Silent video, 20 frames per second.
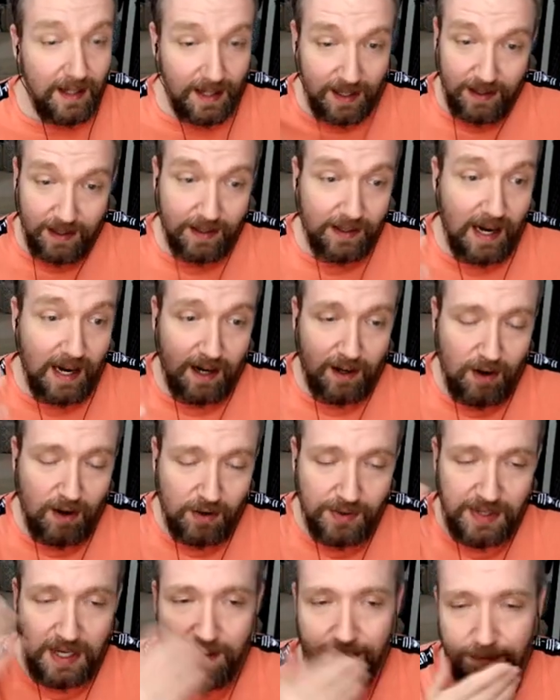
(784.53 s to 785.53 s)
and it got
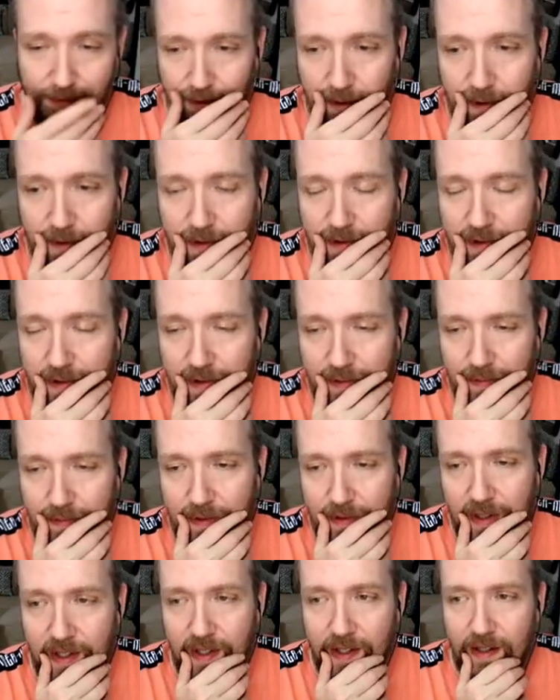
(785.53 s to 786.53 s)
called out for the
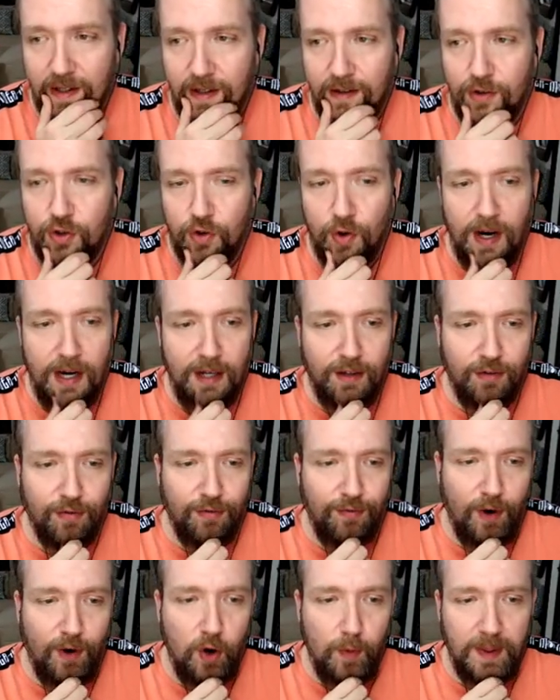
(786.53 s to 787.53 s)

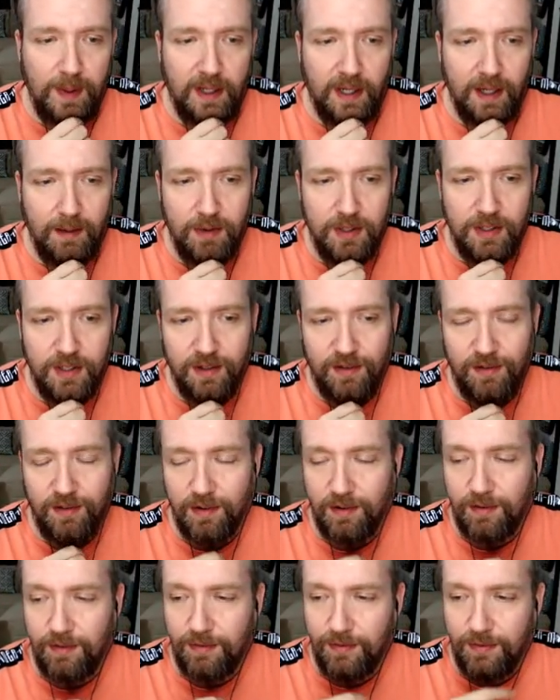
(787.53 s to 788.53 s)
transphobic images
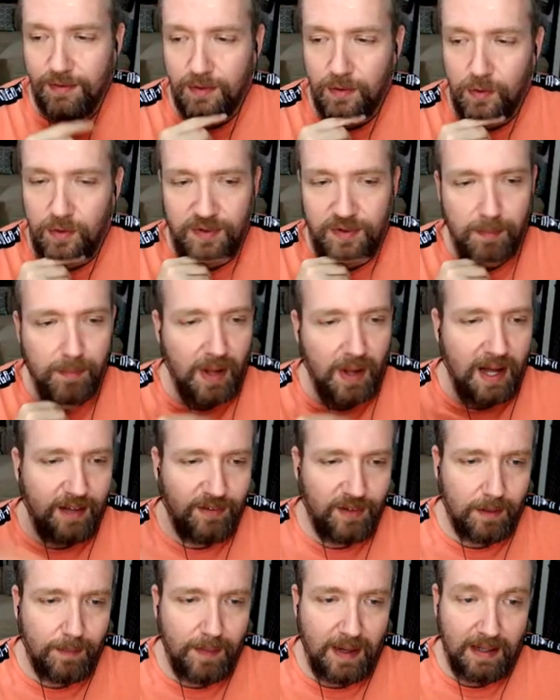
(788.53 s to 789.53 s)
of who was it,
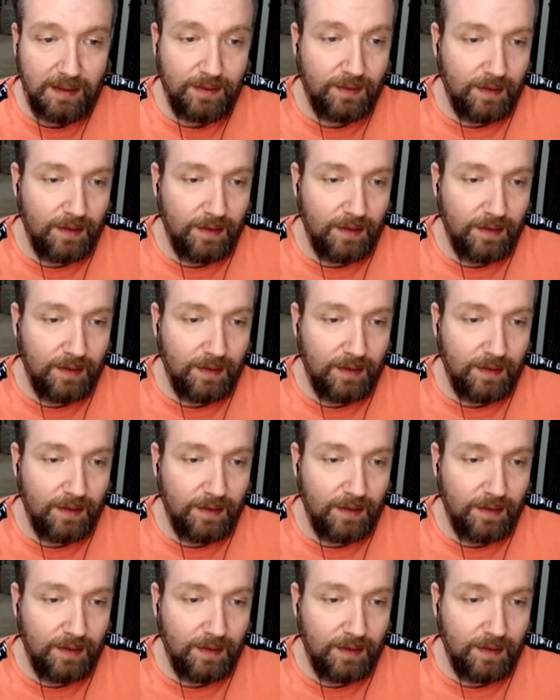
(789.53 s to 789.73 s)
Plastic Man.